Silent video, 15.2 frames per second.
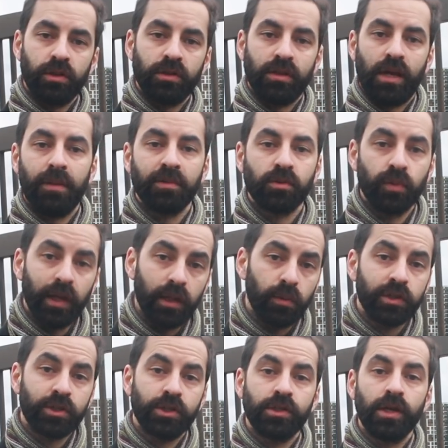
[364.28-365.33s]
the same as well,
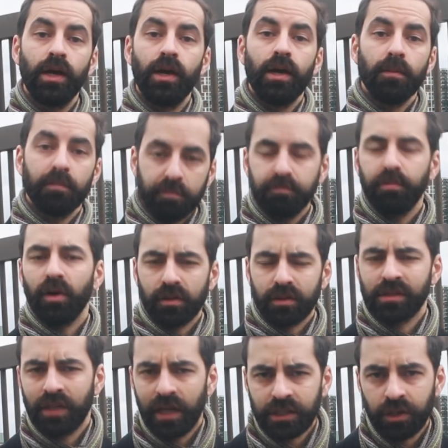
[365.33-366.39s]
which is part of
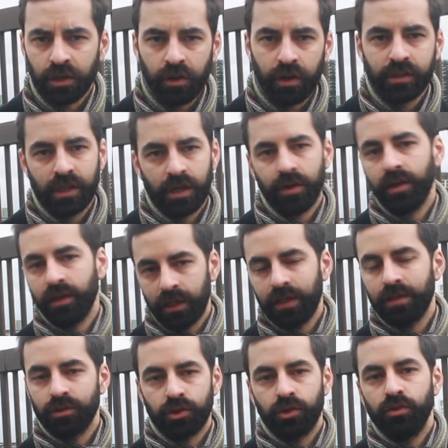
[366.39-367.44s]
the selection criteria. They
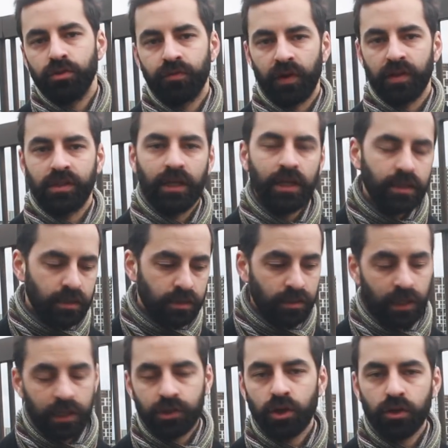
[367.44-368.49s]
didn't choose fussy eaters
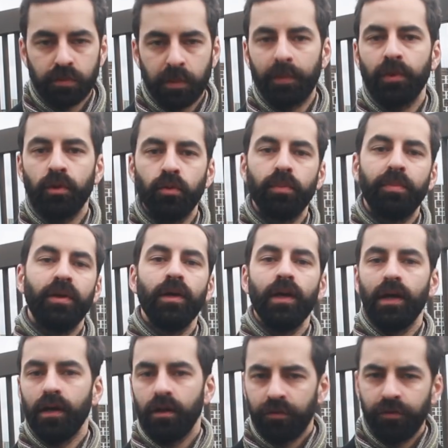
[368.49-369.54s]
and they chose people who would be
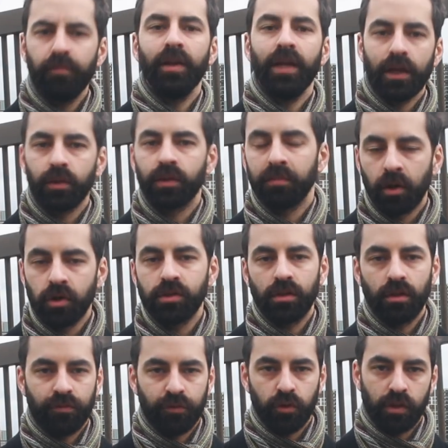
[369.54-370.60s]
familiar with most of
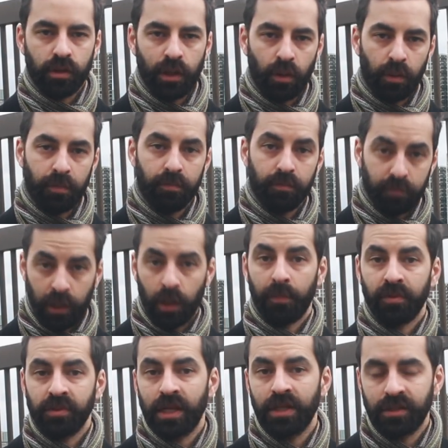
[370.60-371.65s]
the food that they were
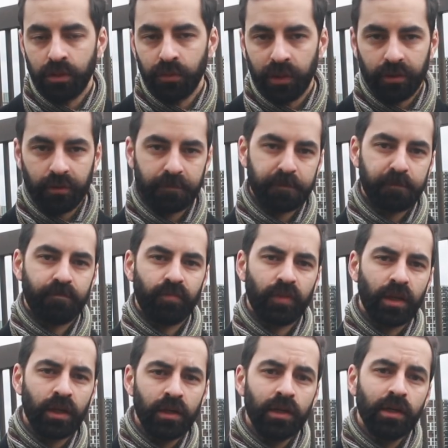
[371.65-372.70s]
presented with.
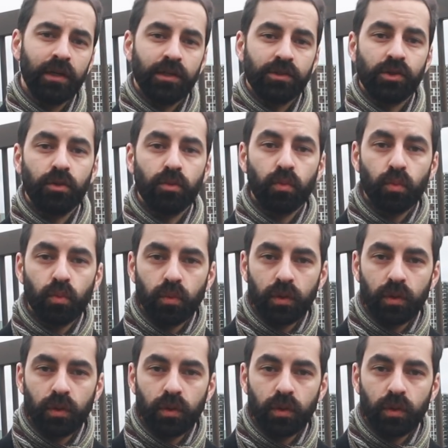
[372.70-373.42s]
So